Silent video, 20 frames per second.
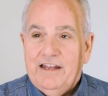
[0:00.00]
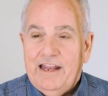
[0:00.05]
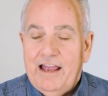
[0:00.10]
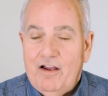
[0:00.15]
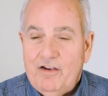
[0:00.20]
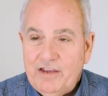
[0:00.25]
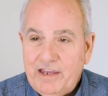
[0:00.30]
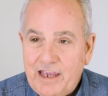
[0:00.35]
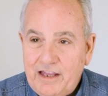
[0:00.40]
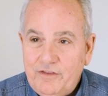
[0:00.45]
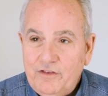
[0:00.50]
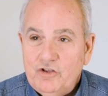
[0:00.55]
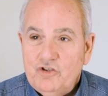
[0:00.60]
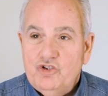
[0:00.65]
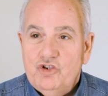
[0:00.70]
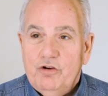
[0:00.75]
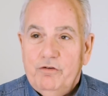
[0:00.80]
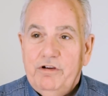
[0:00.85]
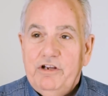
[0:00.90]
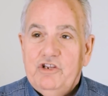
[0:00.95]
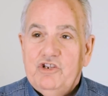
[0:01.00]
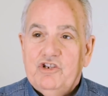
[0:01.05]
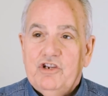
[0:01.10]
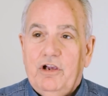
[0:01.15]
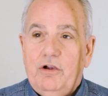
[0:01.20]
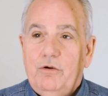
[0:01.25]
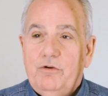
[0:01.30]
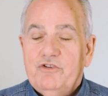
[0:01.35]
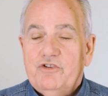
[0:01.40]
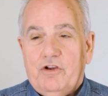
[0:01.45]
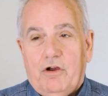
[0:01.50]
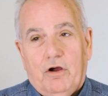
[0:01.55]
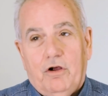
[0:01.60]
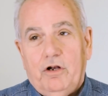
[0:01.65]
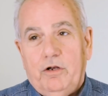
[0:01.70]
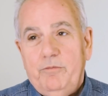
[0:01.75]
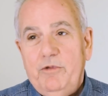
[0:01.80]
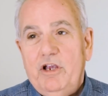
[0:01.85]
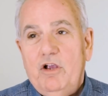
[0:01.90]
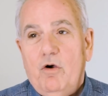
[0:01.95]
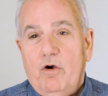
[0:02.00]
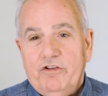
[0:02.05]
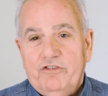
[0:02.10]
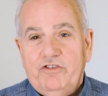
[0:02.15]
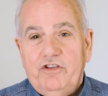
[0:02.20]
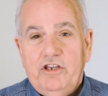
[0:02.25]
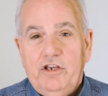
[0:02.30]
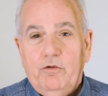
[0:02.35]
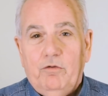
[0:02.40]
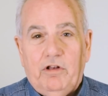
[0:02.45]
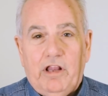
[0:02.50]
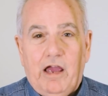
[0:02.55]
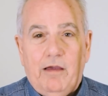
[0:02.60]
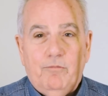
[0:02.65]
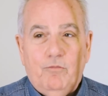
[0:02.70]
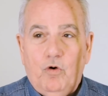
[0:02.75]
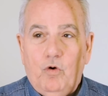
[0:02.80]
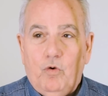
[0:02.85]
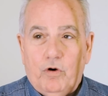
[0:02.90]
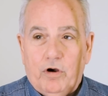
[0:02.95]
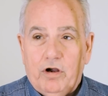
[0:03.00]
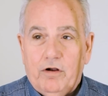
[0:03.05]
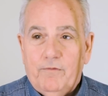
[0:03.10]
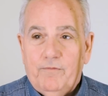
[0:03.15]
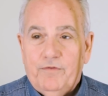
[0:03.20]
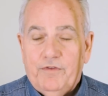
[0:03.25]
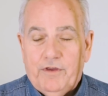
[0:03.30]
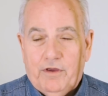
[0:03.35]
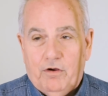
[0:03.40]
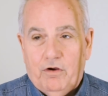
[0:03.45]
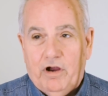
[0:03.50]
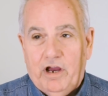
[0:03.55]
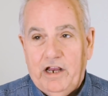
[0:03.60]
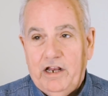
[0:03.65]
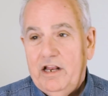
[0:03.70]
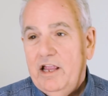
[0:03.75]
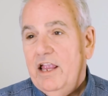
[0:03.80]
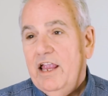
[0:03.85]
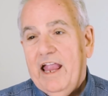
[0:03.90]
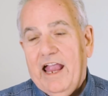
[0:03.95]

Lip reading: Now again, the juried shows are going to be costing you a lot more, all right?